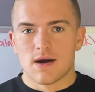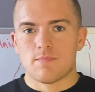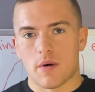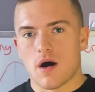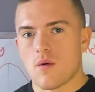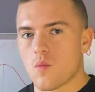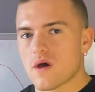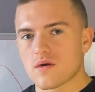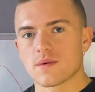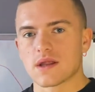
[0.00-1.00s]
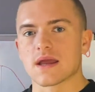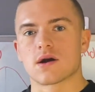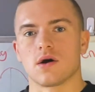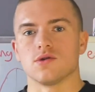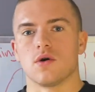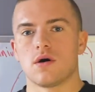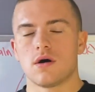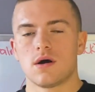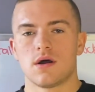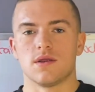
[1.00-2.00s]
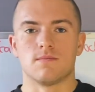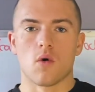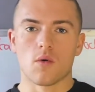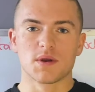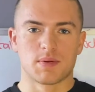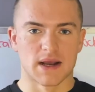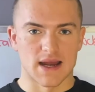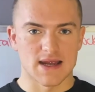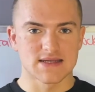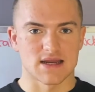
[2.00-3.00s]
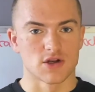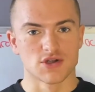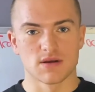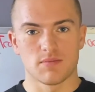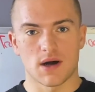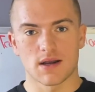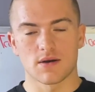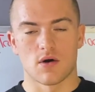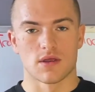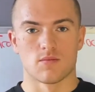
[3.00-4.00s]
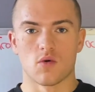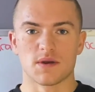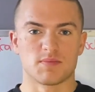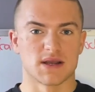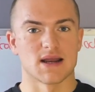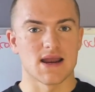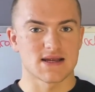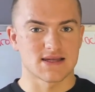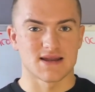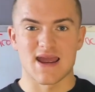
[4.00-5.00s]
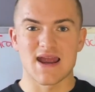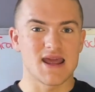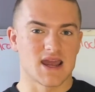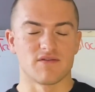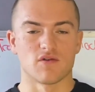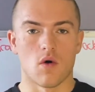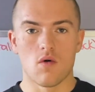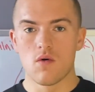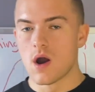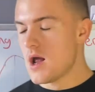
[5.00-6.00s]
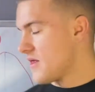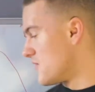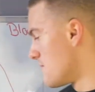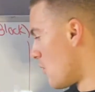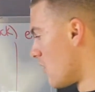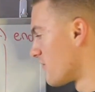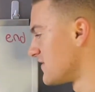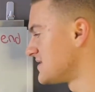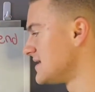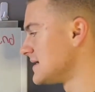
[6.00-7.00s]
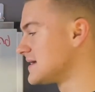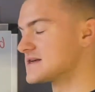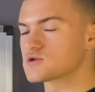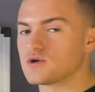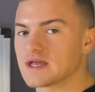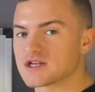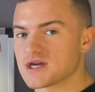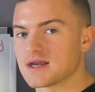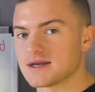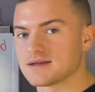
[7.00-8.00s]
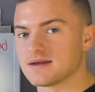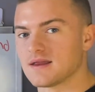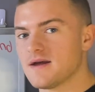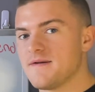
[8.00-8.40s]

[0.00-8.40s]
But whether we like it or not, the more we progress in a training plan or the more we progress in any kind of goal, the more fatigue is going to get generated.